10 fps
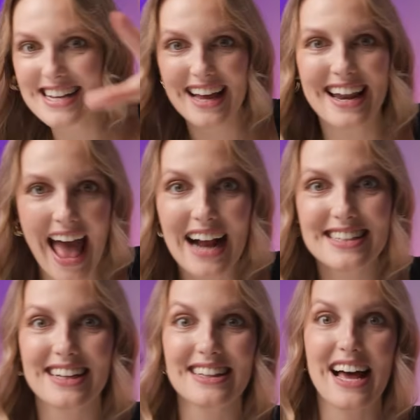not an
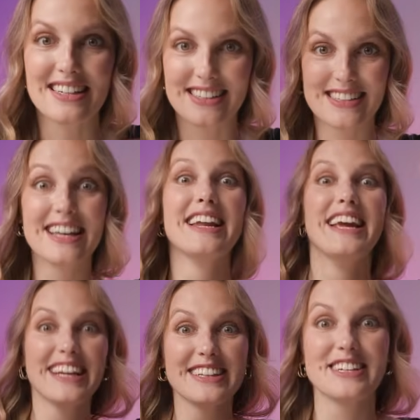acting class. It's an
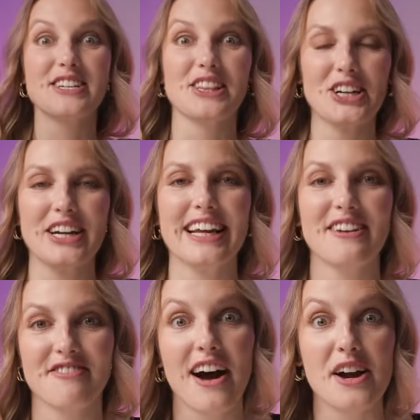English learning
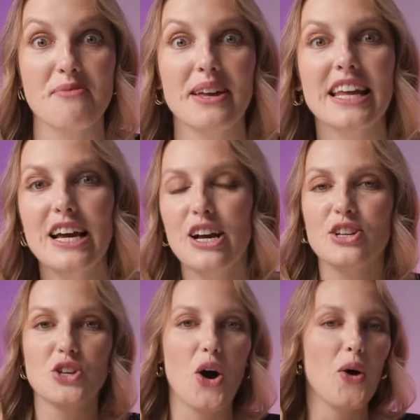environment.
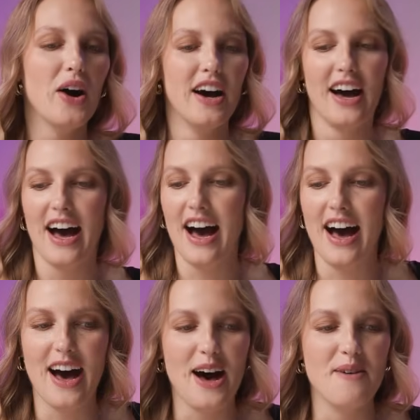So
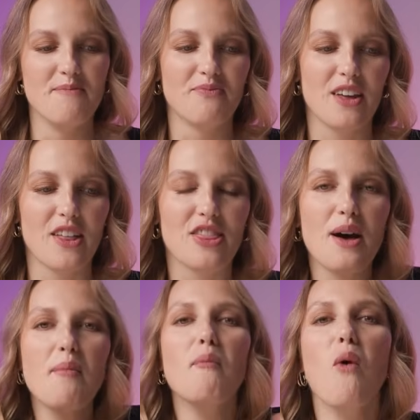
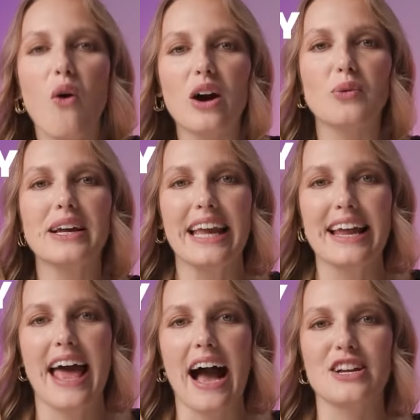the more we
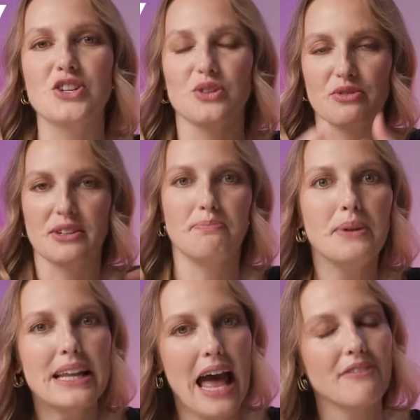can actually
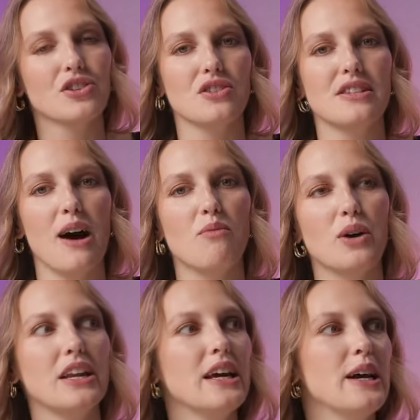repeat after
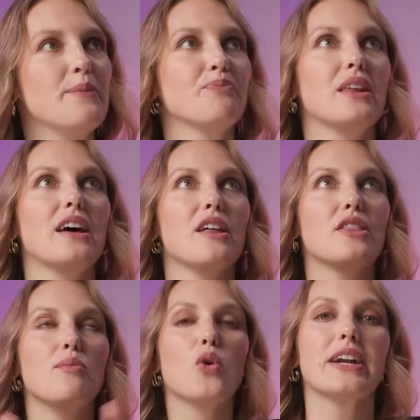someone,
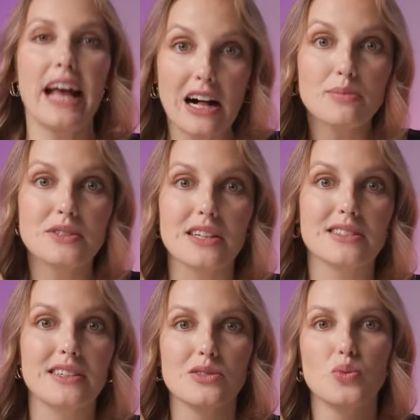the more it helps us,
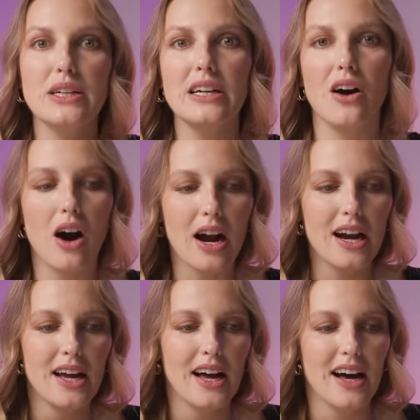because we are,